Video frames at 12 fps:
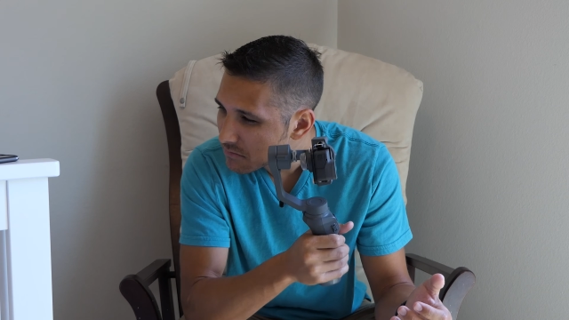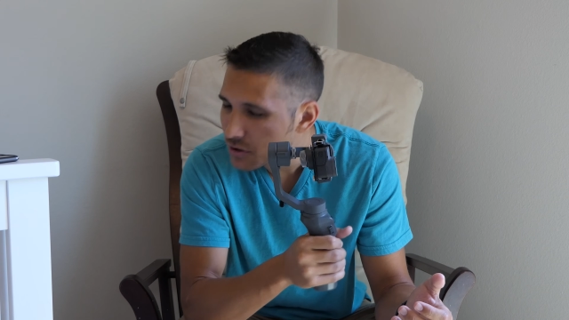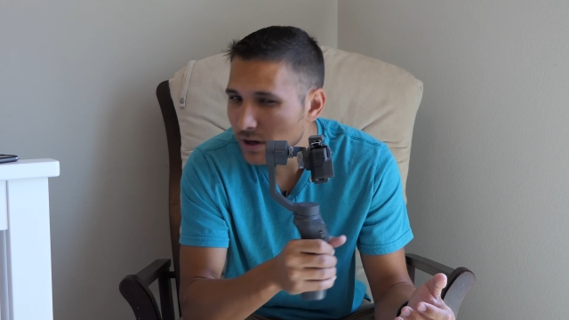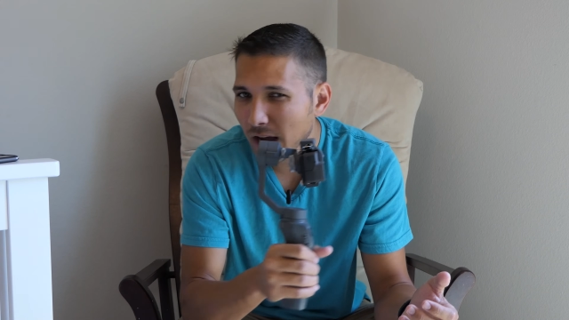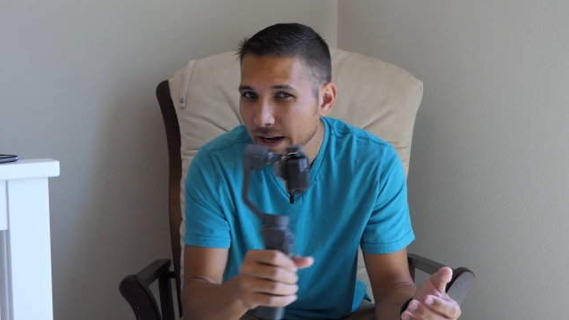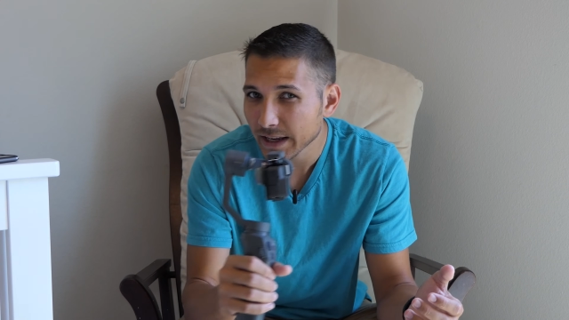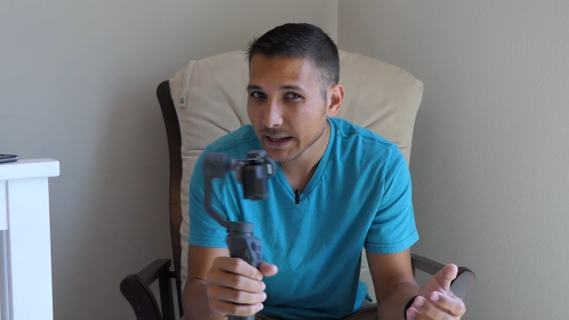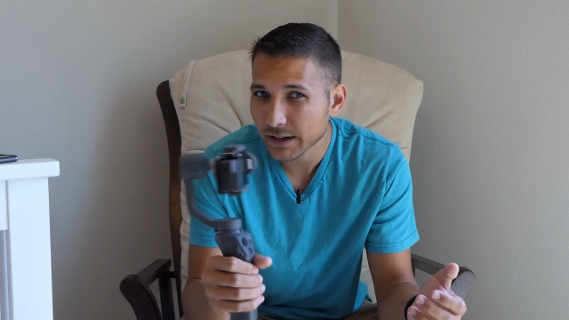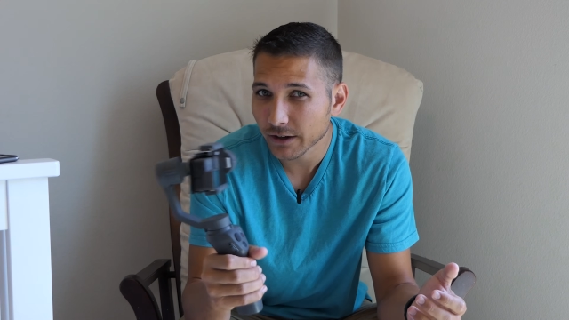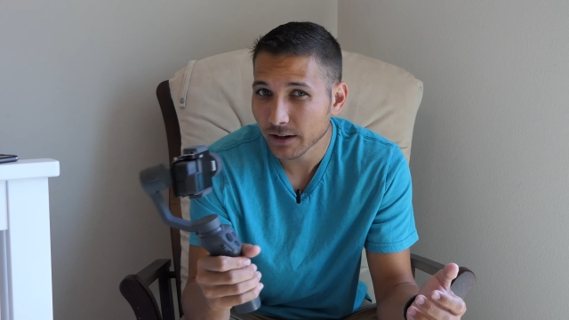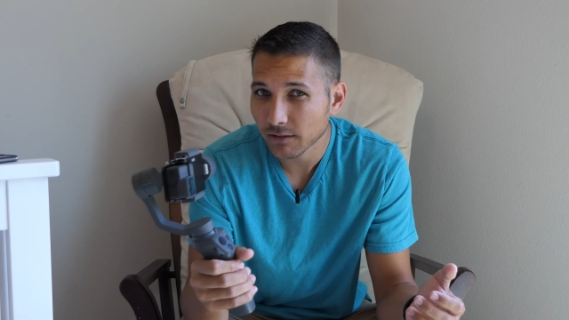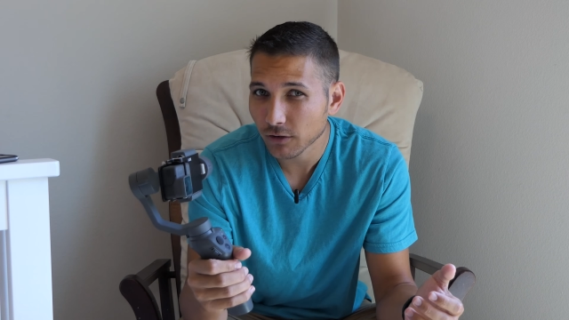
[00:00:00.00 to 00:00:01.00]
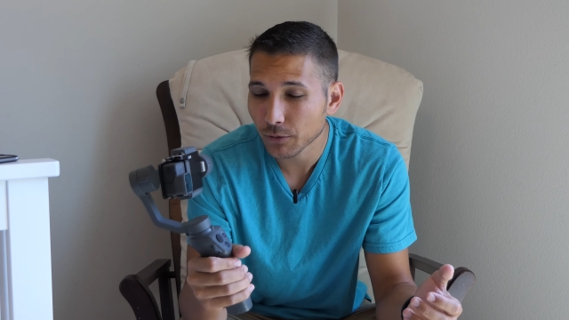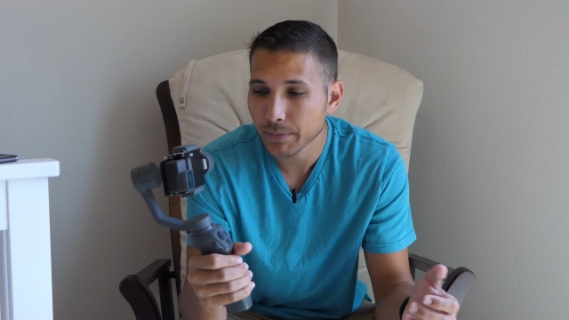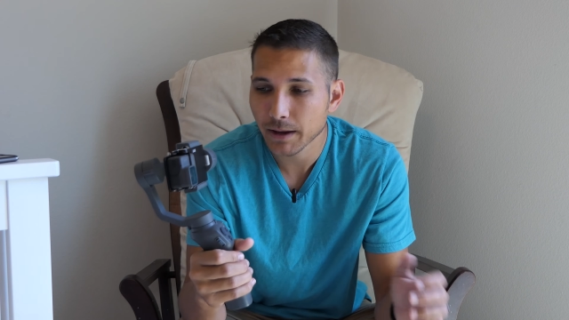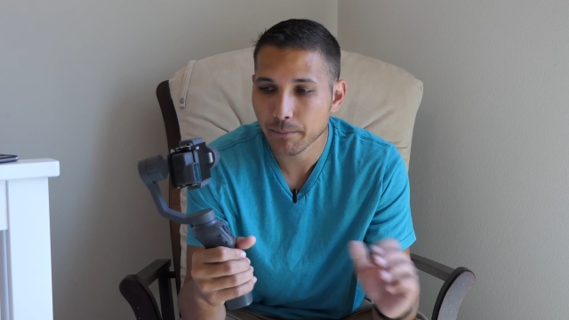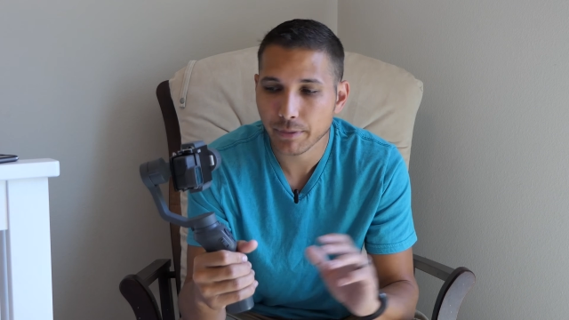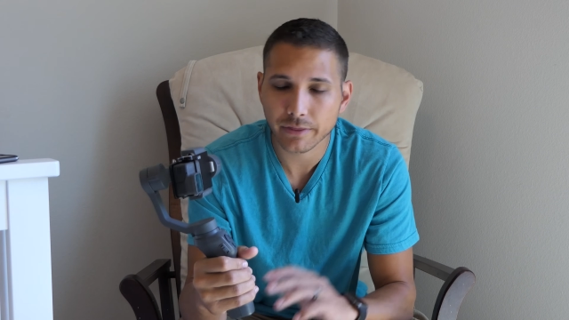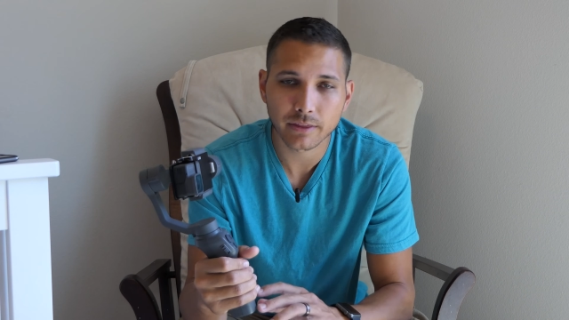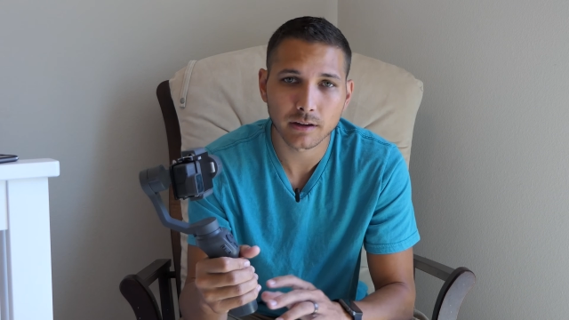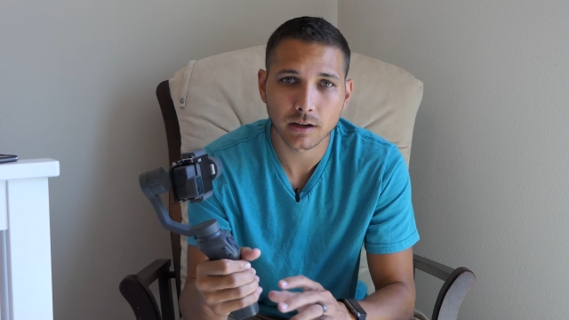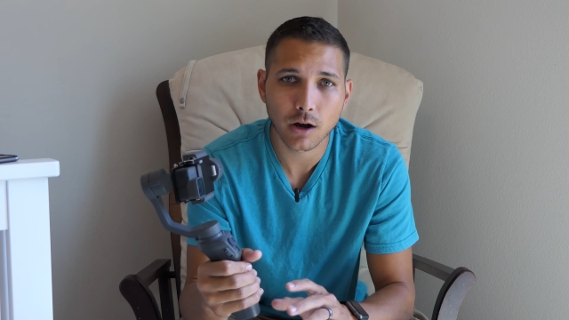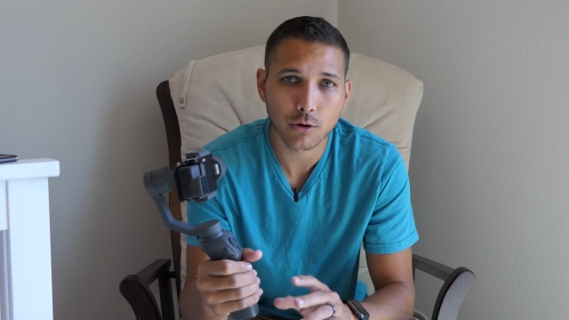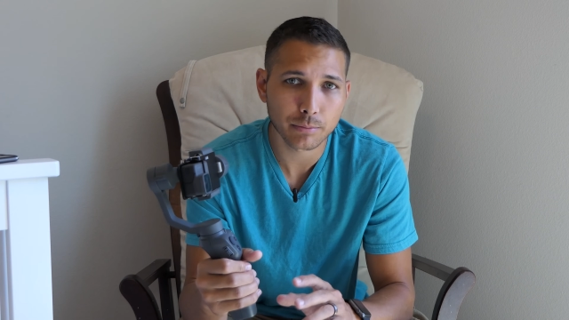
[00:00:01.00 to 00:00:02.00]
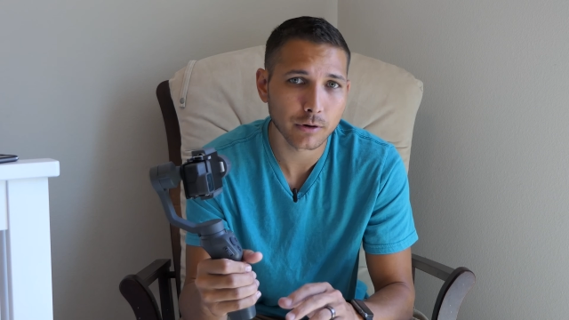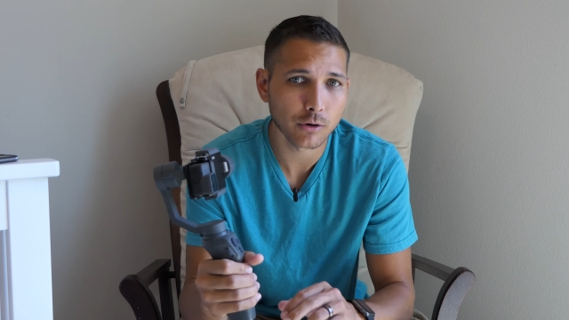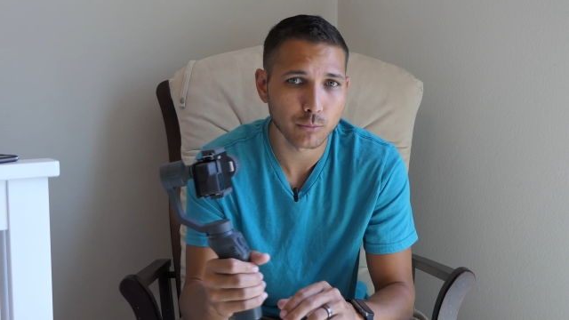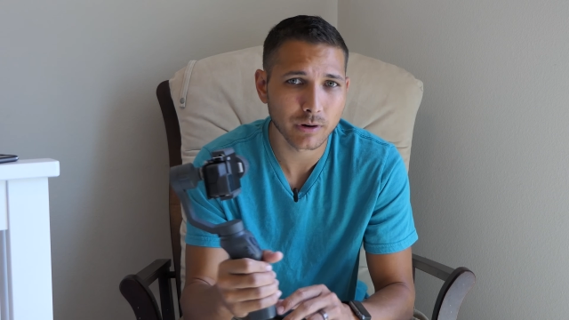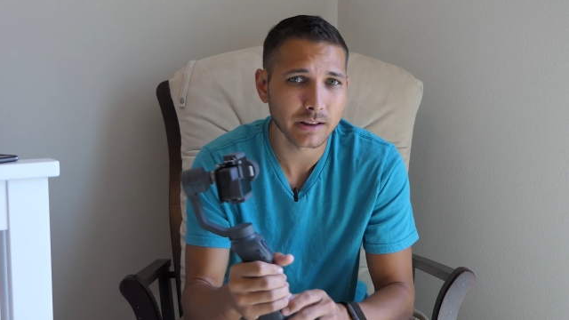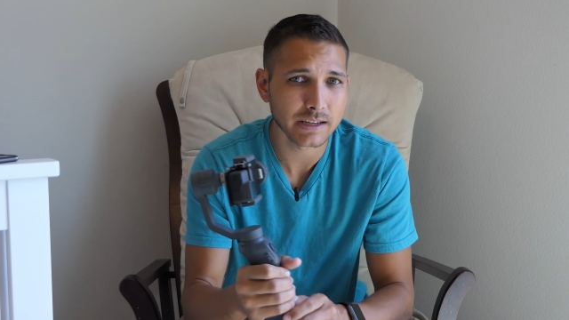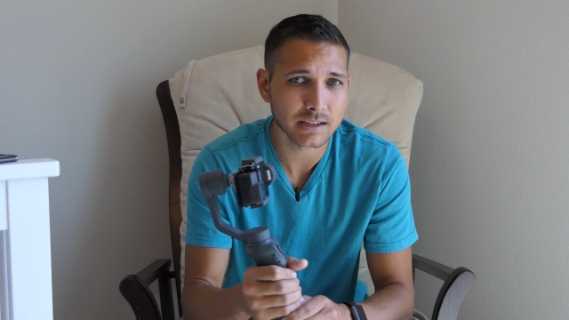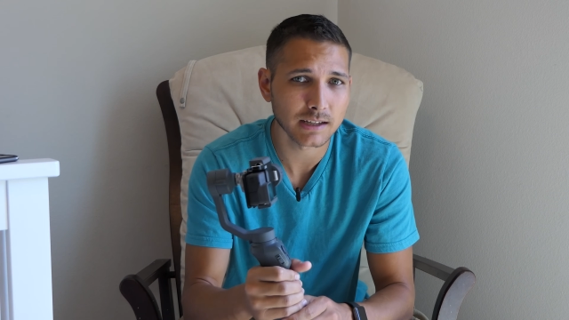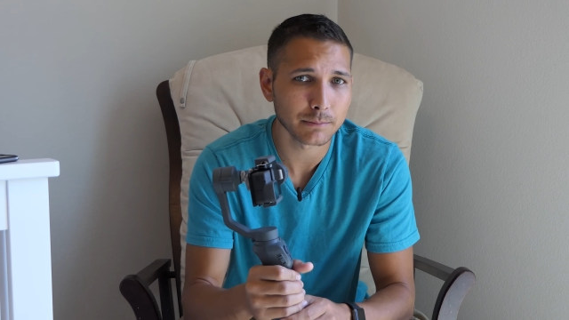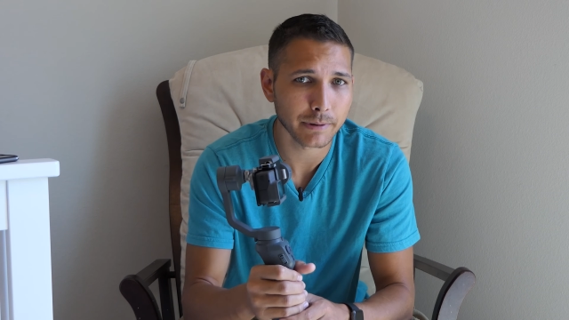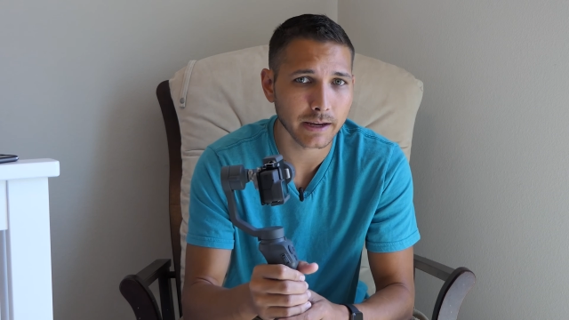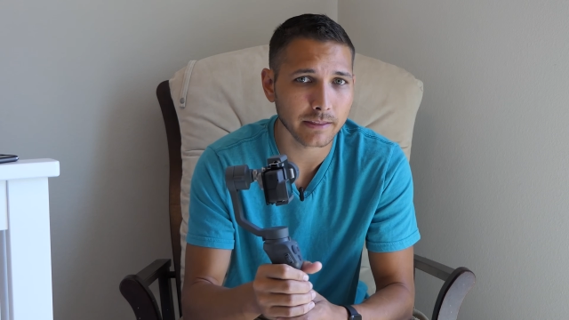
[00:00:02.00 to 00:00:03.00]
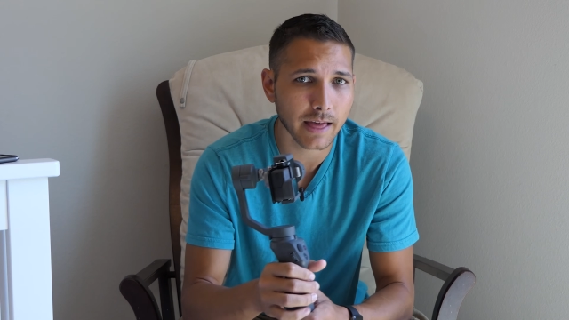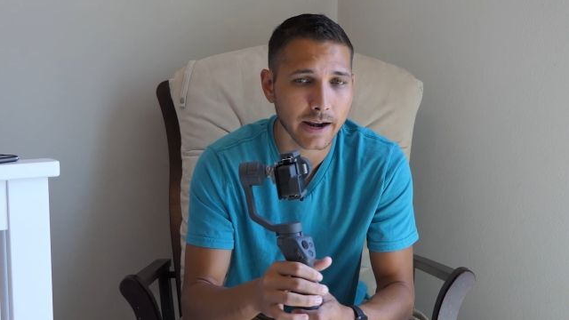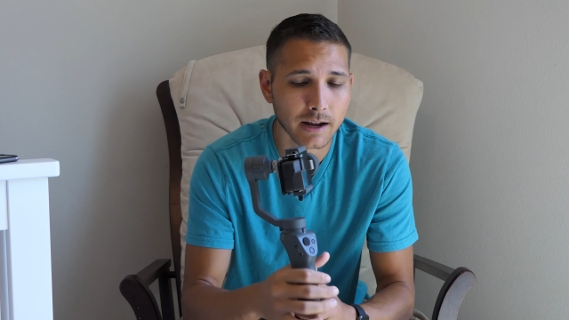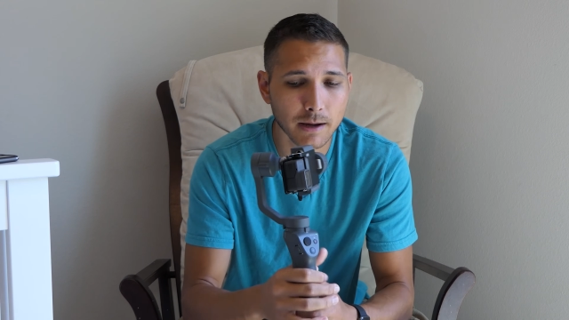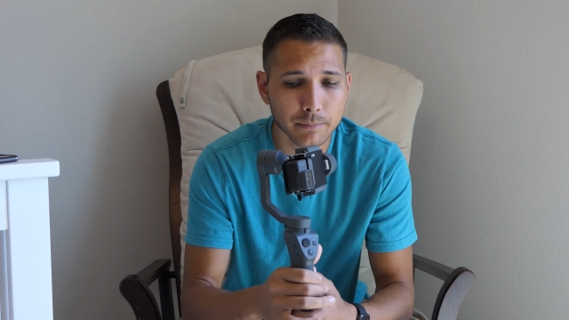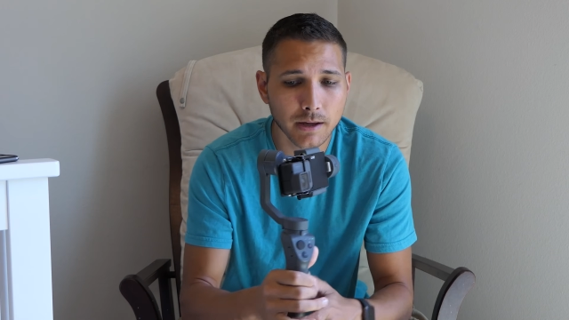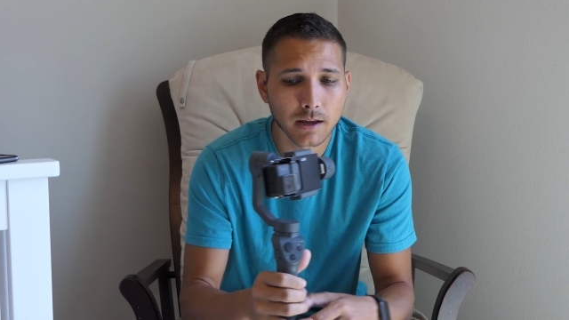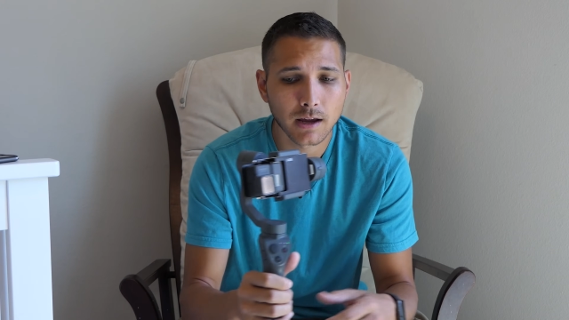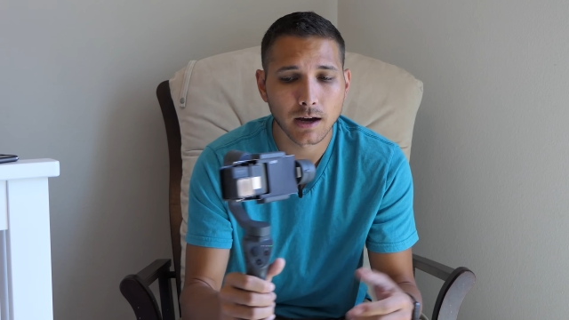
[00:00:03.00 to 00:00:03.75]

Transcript: you kind of hear it a little bit, but the GoPro really does pick that up.